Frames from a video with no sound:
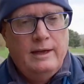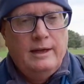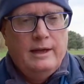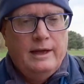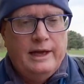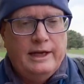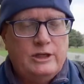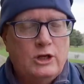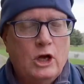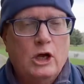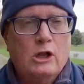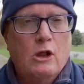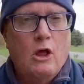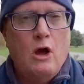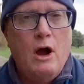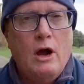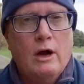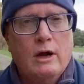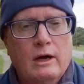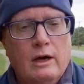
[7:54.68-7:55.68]
It took
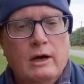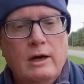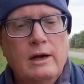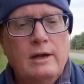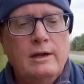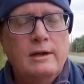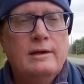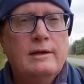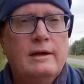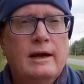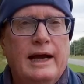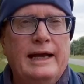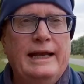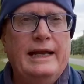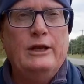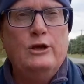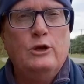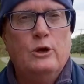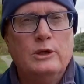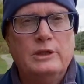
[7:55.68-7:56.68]
longer. I
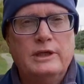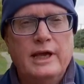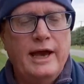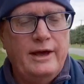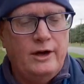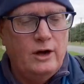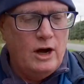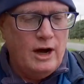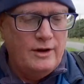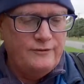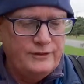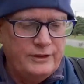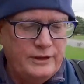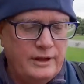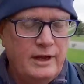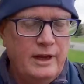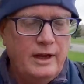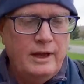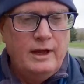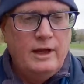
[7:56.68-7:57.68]
didn't do it that often
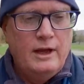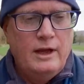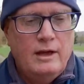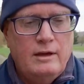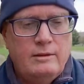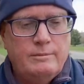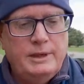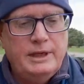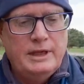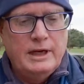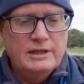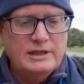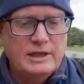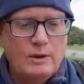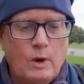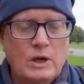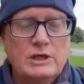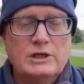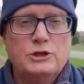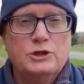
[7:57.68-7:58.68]
because I
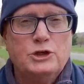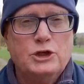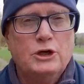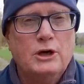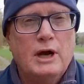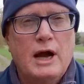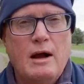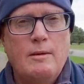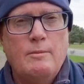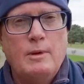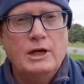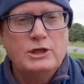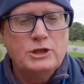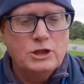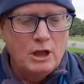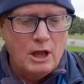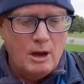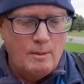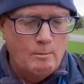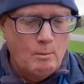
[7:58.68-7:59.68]
wasn't sure how much
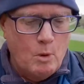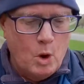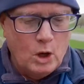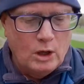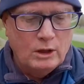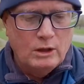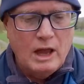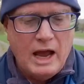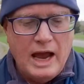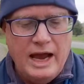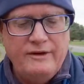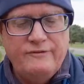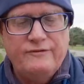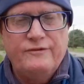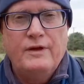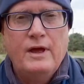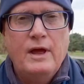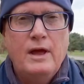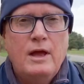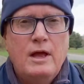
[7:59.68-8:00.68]
more
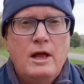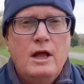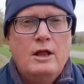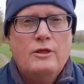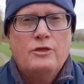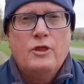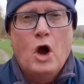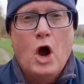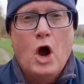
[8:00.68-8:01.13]
life the